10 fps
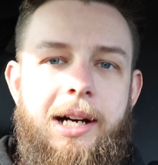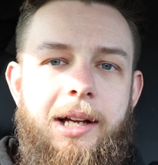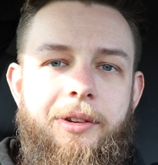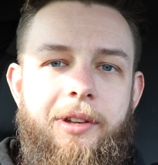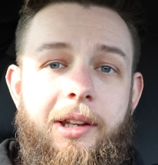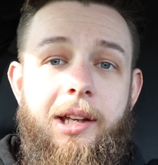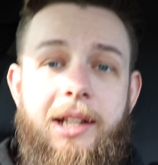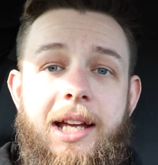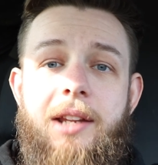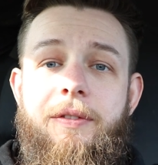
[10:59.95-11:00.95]
And
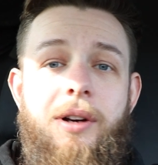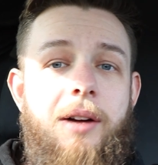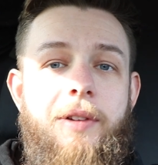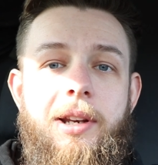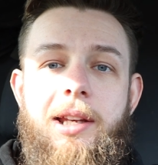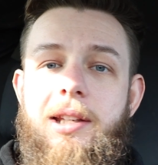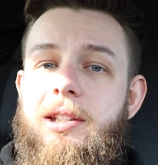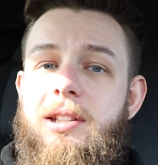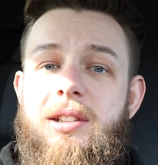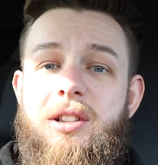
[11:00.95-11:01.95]
again, if you have
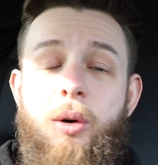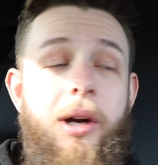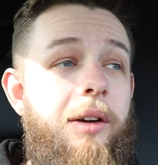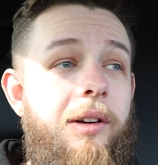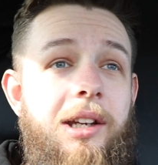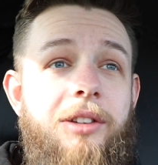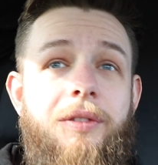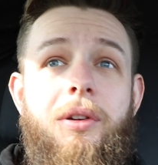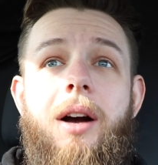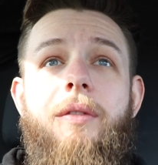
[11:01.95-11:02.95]
any queries,
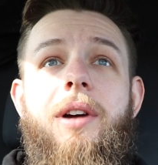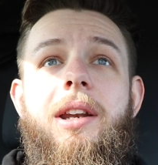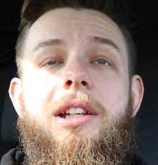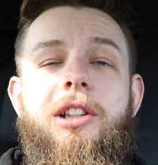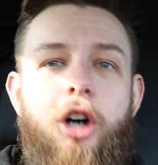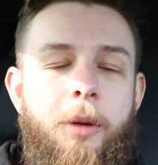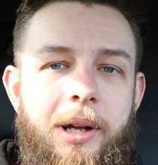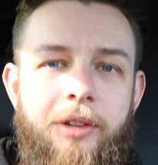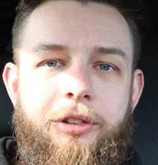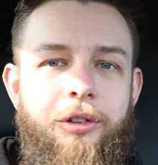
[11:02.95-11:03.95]
if you have any comments,